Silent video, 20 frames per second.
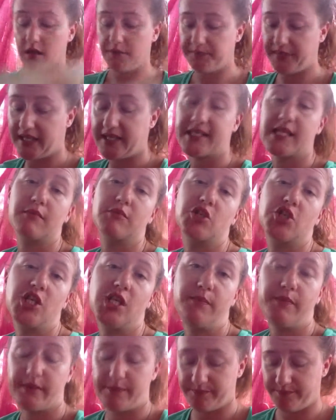Because I'm
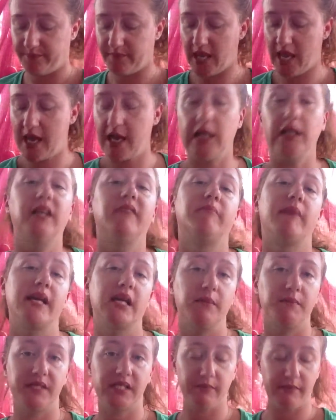cheap. And I love my
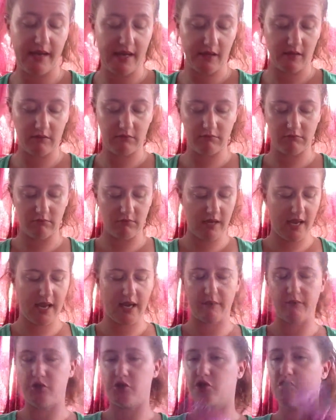Ipsy bag and
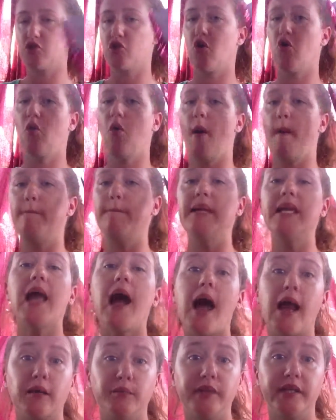I'm just so
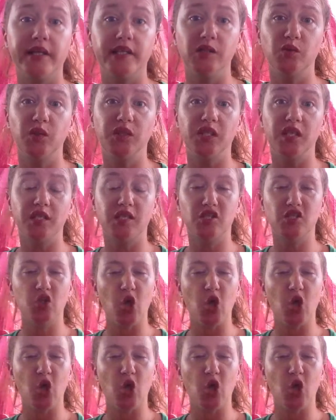beyond pleased with this.